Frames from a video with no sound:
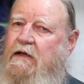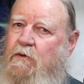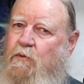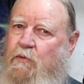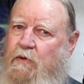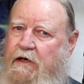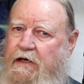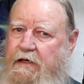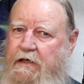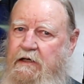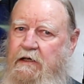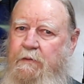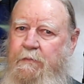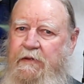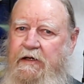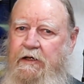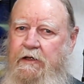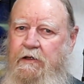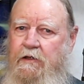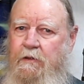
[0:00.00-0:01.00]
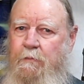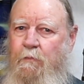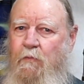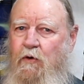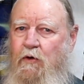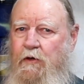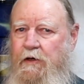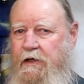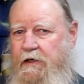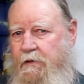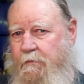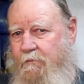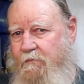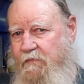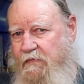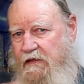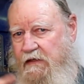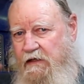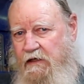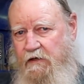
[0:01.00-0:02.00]
When I come in the morning,
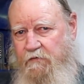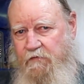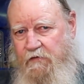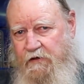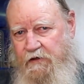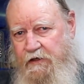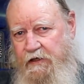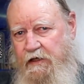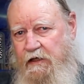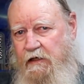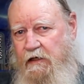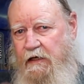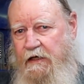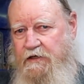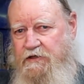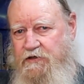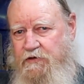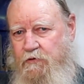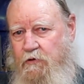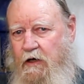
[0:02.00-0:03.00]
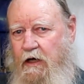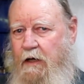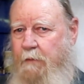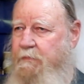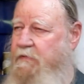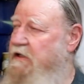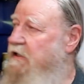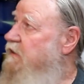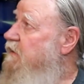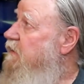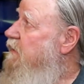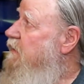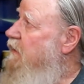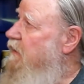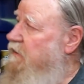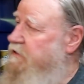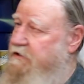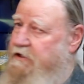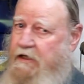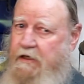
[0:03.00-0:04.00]
if the needle has dropped,
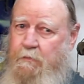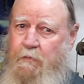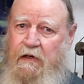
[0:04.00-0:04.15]
I'll take